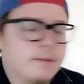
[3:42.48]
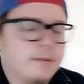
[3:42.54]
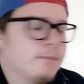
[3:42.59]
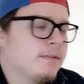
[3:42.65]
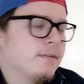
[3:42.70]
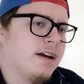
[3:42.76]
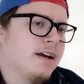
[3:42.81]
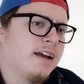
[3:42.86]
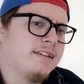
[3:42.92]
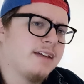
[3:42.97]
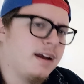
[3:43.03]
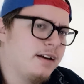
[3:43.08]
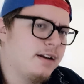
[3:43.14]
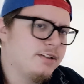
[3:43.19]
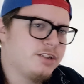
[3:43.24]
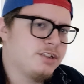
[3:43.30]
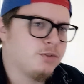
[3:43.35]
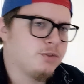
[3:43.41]
It's kind of
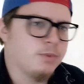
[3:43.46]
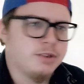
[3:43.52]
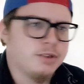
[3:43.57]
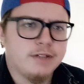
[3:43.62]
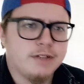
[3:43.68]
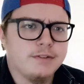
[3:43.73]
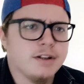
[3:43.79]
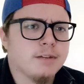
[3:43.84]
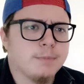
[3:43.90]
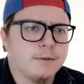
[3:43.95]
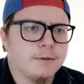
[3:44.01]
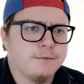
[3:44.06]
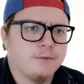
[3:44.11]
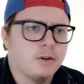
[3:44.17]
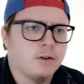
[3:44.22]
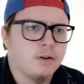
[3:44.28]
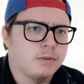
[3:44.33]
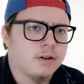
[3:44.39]
just whichever you
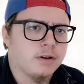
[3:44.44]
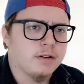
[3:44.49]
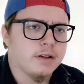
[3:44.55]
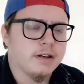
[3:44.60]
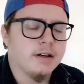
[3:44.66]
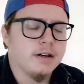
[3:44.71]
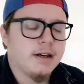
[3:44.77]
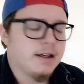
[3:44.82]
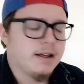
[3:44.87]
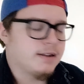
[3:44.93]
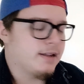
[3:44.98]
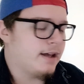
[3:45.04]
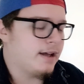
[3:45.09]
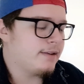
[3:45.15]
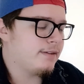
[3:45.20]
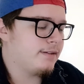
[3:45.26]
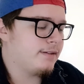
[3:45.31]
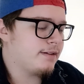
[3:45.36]
prefer, really.
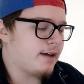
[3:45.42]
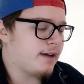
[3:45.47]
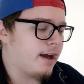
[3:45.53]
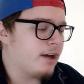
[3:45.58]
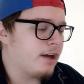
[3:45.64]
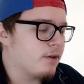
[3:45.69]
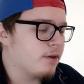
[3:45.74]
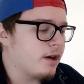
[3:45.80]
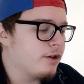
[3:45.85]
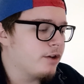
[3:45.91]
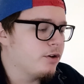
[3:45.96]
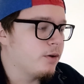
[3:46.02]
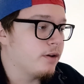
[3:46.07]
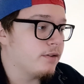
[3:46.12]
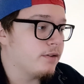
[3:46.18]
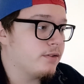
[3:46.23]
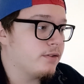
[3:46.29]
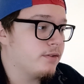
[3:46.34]
That's kind of when I knew as
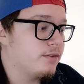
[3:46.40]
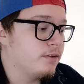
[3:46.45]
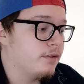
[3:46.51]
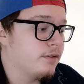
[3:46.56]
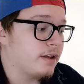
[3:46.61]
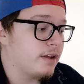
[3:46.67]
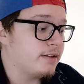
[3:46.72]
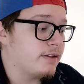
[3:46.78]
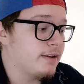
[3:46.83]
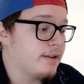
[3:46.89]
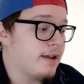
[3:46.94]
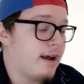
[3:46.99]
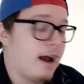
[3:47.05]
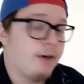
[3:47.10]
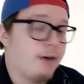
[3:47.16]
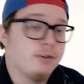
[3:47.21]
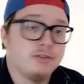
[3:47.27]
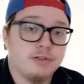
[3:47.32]
soon as I did that, I
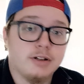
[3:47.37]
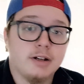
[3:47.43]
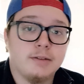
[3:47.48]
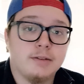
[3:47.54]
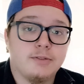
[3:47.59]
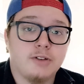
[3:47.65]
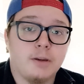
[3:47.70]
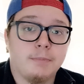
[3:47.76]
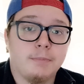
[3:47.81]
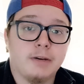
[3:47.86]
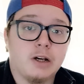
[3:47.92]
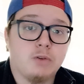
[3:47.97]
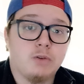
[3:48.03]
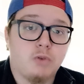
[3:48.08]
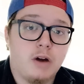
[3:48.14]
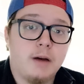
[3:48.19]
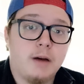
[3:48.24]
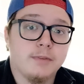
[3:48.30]
was ready to start putting
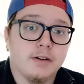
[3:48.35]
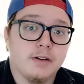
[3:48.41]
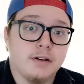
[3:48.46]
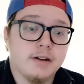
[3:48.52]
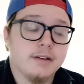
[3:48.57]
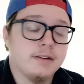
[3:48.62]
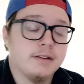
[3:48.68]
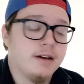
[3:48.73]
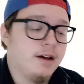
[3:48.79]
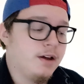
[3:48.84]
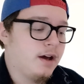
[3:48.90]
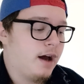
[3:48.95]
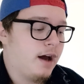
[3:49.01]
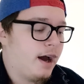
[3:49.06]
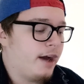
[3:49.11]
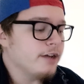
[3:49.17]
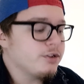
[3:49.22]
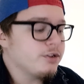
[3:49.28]
ROMs on it.
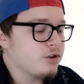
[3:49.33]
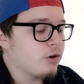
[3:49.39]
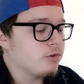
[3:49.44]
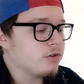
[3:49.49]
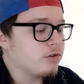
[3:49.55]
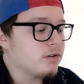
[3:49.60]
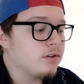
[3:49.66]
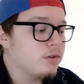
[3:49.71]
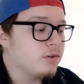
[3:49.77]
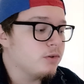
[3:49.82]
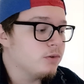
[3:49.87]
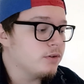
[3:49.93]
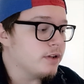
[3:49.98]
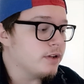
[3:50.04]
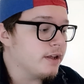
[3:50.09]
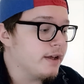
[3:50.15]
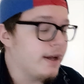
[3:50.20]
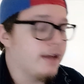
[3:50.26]
I chose to do
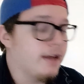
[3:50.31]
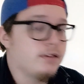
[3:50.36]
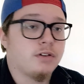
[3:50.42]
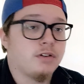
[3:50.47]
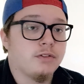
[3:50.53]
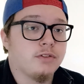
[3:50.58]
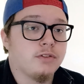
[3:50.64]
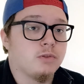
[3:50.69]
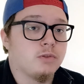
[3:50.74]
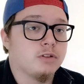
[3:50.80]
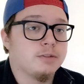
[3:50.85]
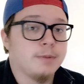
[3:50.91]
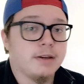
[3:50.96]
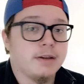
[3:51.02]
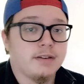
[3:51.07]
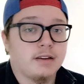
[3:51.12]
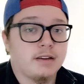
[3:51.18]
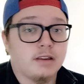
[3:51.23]
the internal storage because
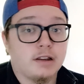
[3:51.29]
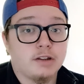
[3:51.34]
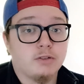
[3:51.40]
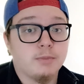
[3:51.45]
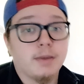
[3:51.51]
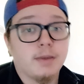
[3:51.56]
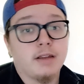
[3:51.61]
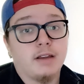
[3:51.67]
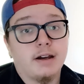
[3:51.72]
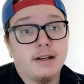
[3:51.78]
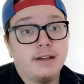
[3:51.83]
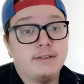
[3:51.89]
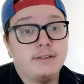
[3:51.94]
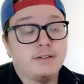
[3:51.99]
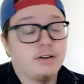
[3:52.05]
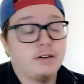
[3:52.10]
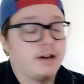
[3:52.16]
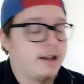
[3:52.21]
I thought that would be a lot
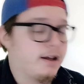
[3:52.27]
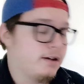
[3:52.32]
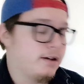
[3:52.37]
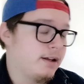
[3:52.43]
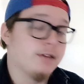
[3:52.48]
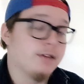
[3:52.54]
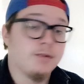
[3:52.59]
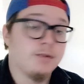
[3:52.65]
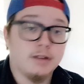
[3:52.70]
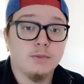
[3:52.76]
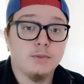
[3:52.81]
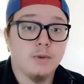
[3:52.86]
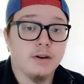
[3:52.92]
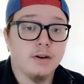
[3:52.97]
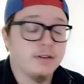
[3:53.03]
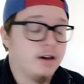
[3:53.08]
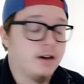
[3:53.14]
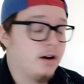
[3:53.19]
easier, and it really
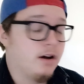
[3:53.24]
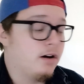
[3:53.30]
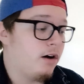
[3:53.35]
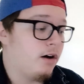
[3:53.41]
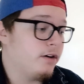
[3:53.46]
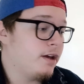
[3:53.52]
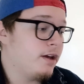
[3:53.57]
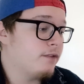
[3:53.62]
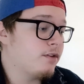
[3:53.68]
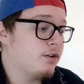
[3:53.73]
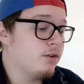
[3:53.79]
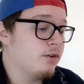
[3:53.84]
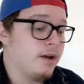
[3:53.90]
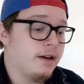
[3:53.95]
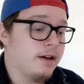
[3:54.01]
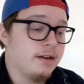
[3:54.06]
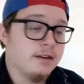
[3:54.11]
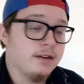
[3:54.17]
was. All you have to do
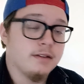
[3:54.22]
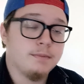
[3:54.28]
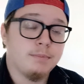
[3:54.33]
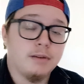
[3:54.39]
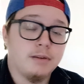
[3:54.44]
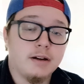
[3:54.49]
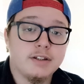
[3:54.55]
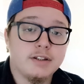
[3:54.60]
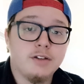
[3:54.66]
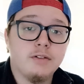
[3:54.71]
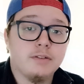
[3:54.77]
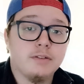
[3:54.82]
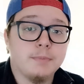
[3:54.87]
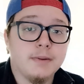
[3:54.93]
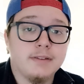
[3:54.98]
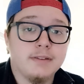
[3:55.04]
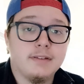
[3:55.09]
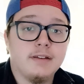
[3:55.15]
is plug the
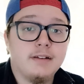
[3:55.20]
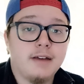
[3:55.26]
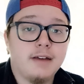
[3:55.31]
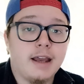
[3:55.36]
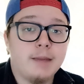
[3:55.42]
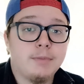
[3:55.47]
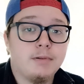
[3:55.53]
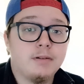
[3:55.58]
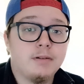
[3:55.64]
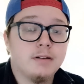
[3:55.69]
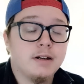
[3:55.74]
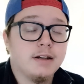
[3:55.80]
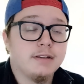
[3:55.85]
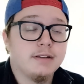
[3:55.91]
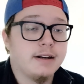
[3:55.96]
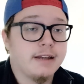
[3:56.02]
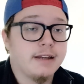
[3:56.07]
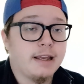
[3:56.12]
USB-C cable
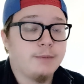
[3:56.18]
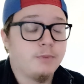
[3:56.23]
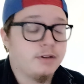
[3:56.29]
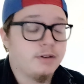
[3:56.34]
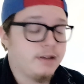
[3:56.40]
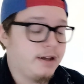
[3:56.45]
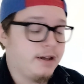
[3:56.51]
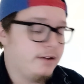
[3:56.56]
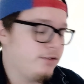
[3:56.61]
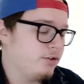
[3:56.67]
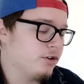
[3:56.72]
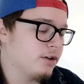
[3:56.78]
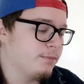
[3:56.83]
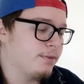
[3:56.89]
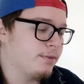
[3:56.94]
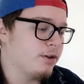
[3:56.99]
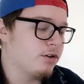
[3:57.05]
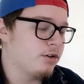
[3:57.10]
that it came with into your
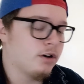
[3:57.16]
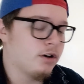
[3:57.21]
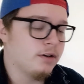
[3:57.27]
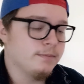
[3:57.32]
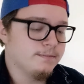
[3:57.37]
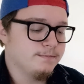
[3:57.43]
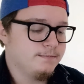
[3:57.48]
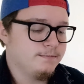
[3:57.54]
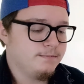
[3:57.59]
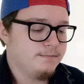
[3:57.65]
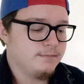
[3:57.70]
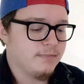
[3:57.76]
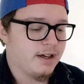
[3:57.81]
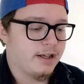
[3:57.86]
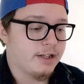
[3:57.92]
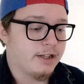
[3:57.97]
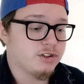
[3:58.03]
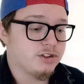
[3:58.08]
computer, and
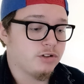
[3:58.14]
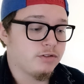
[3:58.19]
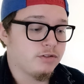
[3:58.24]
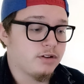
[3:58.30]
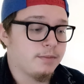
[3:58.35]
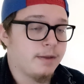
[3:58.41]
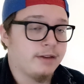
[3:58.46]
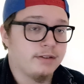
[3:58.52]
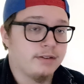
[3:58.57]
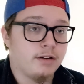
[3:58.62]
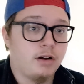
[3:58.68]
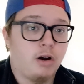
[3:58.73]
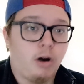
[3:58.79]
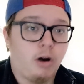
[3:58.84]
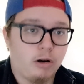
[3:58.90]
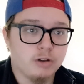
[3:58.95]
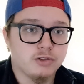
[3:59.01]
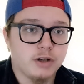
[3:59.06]
it shows up as a
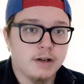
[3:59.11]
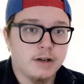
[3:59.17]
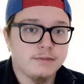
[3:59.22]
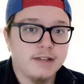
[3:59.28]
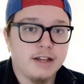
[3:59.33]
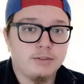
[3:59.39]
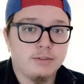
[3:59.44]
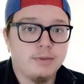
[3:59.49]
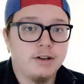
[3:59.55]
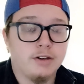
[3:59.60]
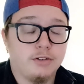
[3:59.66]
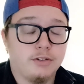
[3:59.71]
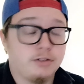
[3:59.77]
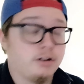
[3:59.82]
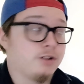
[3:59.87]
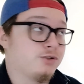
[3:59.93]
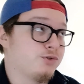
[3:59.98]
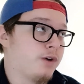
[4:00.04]
hard drive. That's when you can
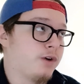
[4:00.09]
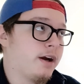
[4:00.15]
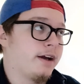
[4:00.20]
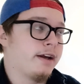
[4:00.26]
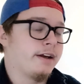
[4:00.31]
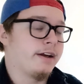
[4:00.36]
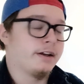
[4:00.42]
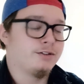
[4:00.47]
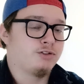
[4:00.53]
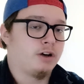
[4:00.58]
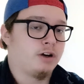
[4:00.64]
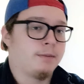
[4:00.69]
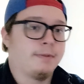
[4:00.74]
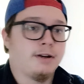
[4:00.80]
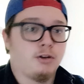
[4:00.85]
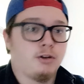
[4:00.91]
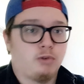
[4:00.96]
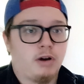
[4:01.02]
start dragging and dropping
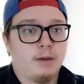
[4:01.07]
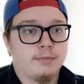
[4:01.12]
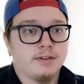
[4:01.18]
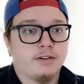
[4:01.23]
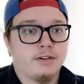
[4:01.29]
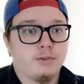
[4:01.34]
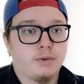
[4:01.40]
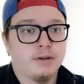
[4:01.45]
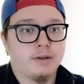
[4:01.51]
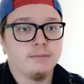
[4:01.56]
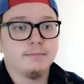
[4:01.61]
the ROMs into it.